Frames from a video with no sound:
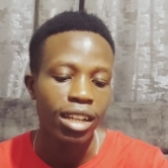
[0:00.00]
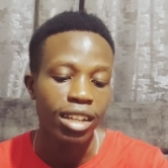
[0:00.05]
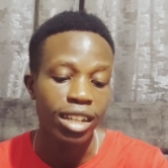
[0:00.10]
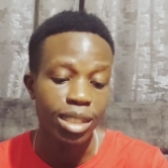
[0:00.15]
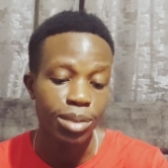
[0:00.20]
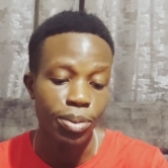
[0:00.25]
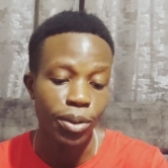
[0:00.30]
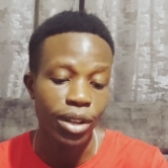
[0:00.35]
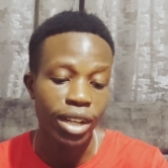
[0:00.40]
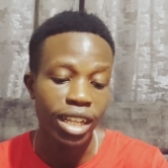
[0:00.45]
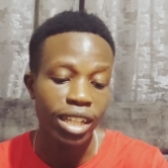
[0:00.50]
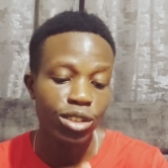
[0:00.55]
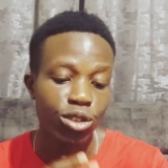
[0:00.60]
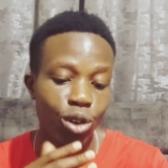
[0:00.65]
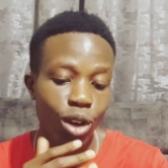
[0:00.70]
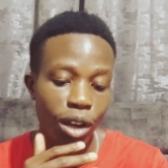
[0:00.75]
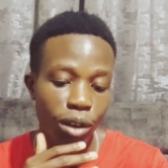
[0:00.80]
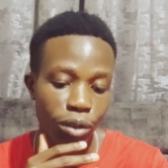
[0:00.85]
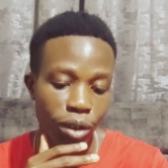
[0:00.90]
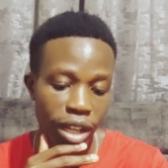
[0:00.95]
responding
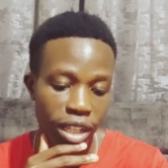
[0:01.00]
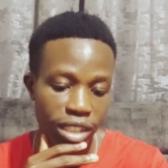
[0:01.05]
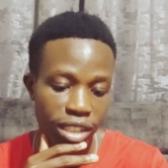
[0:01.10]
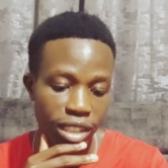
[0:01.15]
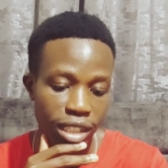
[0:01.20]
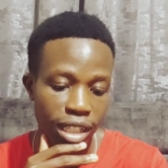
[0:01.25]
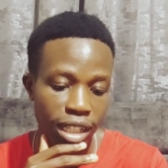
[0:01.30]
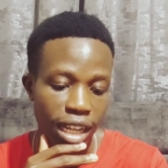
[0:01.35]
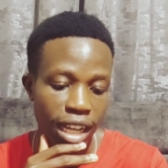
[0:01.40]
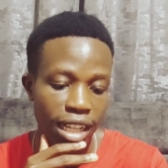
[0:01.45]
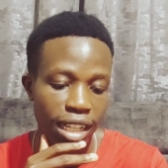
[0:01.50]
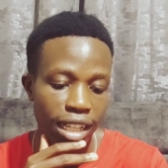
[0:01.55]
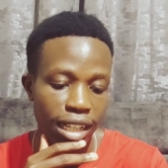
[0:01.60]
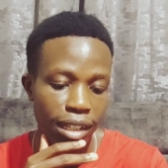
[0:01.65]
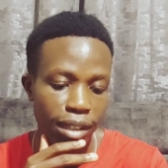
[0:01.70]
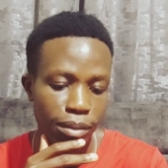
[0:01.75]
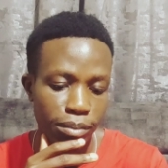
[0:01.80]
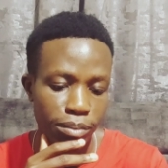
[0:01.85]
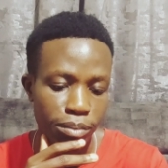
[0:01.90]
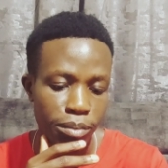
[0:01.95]
to a question. And
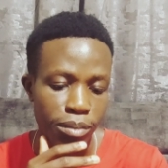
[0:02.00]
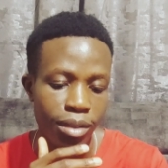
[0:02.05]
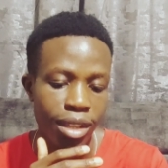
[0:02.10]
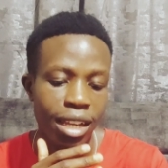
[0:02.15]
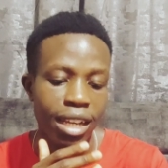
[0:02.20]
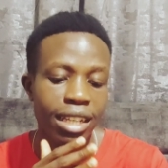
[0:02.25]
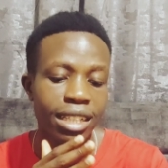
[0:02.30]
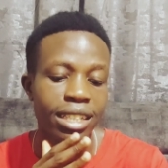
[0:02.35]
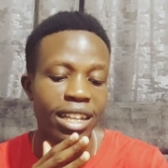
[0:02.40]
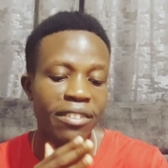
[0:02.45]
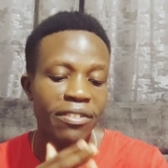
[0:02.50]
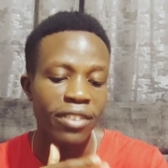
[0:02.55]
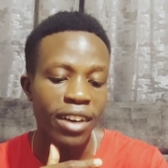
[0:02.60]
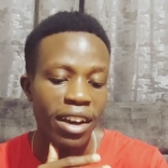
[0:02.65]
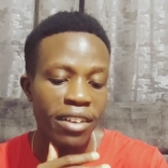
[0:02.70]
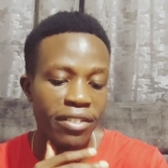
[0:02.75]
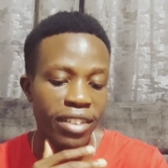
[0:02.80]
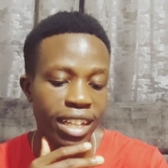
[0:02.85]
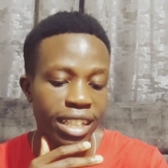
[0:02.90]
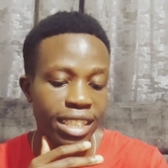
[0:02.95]
um, he's a
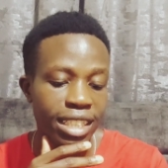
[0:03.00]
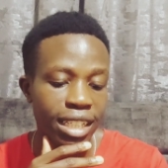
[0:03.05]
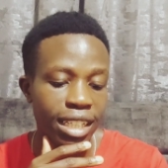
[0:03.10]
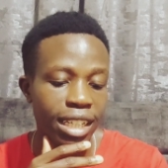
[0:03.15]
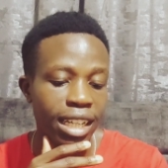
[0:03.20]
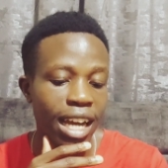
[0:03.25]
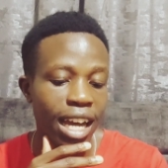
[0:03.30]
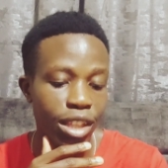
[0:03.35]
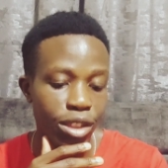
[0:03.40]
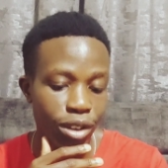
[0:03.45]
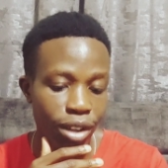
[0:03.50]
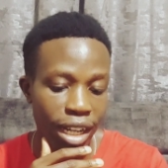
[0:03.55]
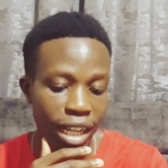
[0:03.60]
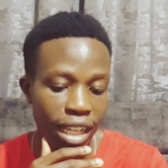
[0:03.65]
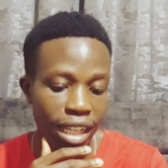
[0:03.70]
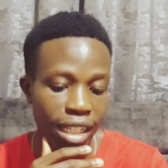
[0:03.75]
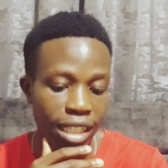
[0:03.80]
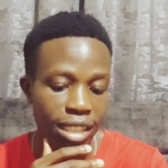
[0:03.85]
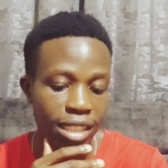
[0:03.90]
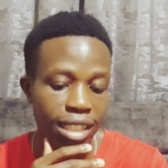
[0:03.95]
fervent
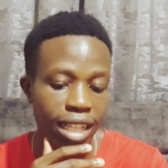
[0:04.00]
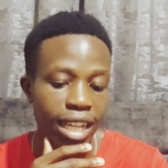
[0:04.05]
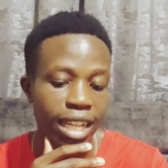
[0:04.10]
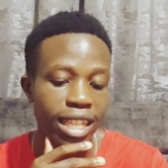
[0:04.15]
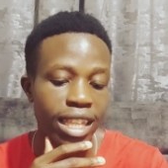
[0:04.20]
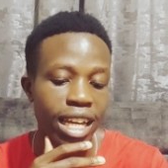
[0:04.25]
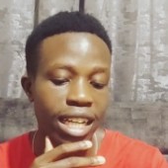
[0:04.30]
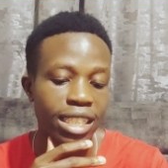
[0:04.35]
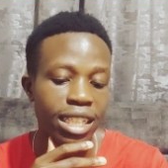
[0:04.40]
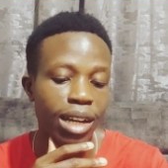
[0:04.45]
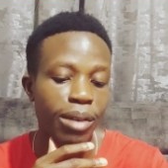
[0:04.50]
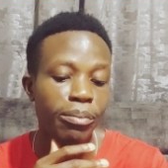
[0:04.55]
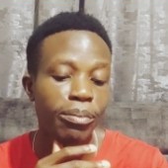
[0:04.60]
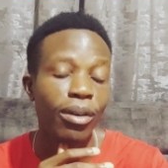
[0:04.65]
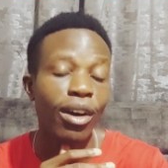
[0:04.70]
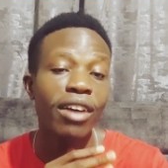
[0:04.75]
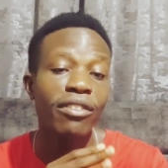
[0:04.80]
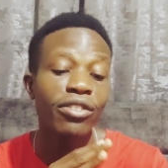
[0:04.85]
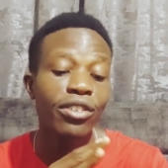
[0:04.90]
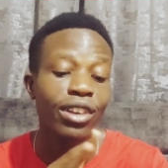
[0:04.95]
Catholic, said that um,
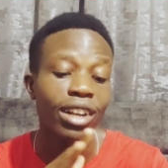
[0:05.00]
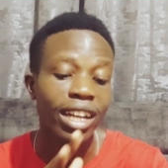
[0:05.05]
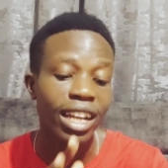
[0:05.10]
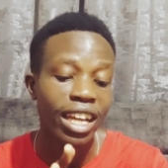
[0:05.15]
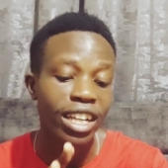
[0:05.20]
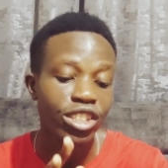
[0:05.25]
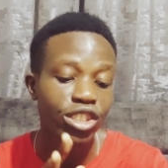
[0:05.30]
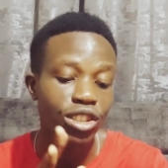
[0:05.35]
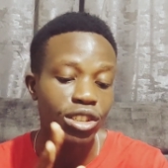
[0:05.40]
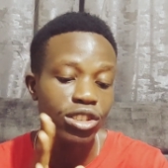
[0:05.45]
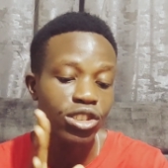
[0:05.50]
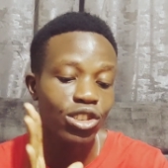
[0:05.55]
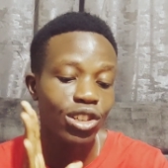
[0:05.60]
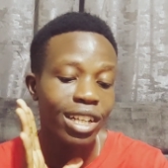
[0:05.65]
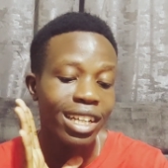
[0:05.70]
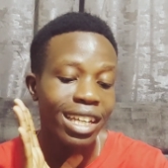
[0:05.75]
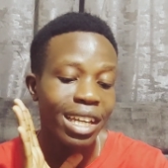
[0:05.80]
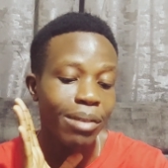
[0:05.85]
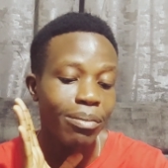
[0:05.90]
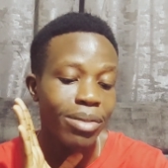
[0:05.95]
powerful nations
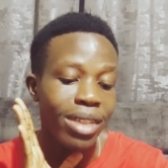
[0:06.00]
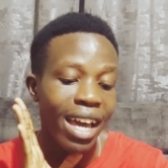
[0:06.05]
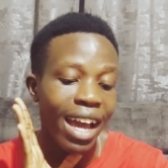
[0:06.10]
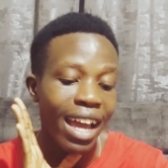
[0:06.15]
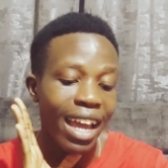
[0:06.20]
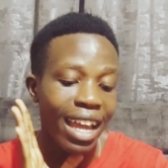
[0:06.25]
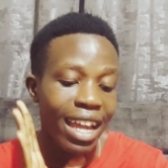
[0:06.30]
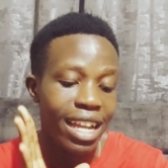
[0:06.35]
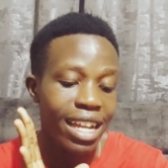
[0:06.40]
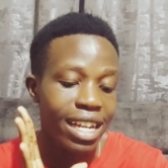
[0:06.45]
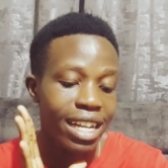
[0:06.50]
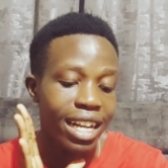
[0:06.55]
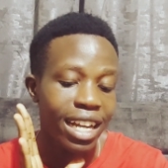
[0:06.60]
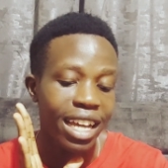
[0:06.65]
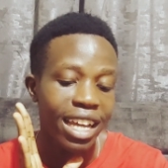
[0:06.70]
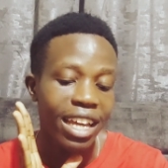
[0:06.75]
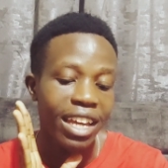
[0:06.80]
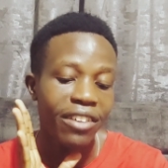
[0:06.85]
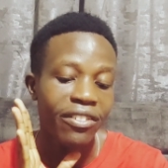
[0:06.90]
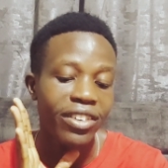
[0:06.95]
should keep their aid
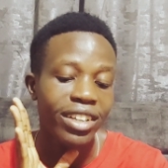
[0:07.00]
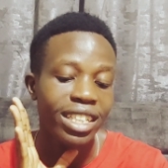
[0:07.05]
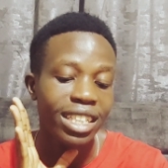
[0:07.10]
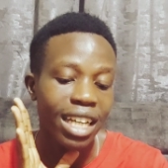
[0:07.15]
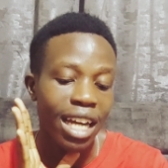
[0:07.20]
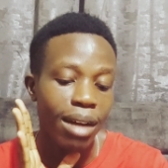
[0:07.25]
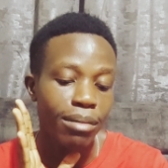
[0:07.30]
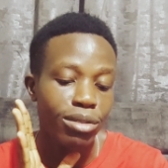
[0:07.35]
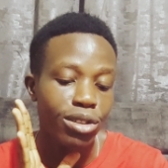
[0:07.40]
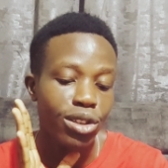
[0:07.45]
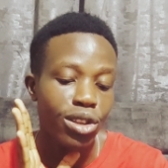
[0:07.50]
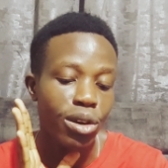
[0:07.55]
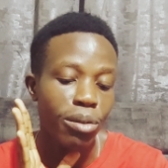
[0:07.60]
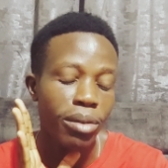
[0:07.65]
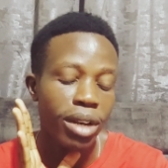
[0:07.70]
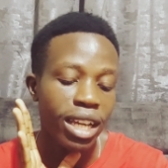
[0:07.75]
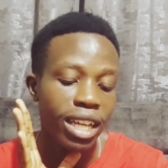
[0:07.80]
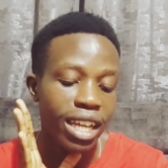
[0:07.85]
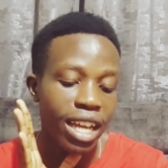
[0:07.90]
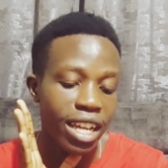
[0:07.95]
if it comes to the
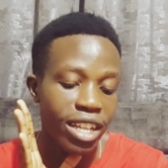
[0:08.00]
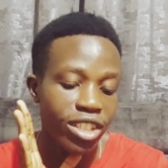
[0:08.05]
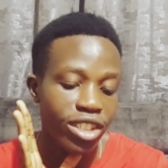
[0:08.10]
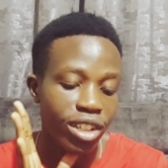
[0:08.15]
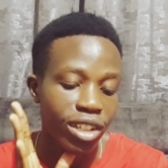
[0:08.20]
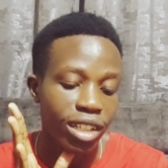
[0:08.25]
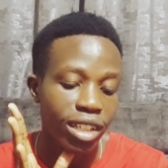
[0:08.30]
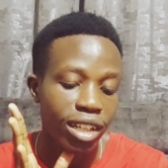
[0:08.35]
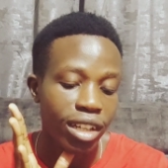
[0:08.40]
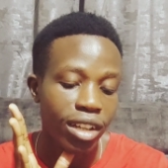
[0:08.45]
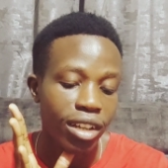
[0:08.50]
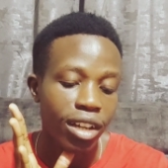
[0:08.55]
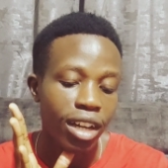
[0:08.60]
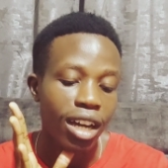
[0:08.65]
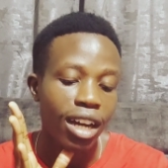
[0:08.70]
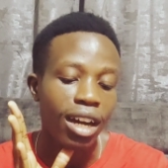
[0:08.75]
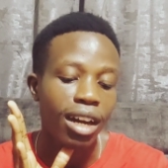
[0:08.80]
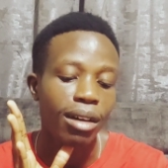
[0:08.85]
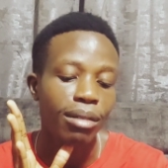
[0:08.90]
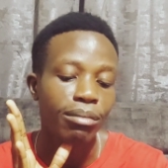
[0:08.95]
obligation
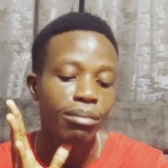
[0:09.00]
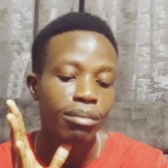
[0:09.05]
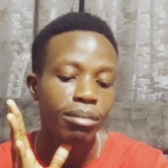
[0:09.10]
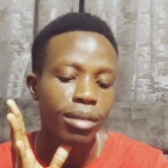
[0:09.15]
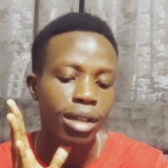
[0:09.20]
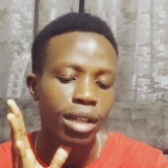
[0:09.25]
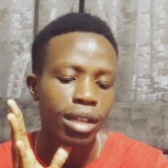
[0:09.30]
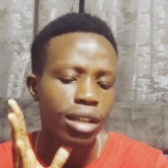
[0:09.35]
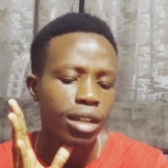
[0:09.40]
um,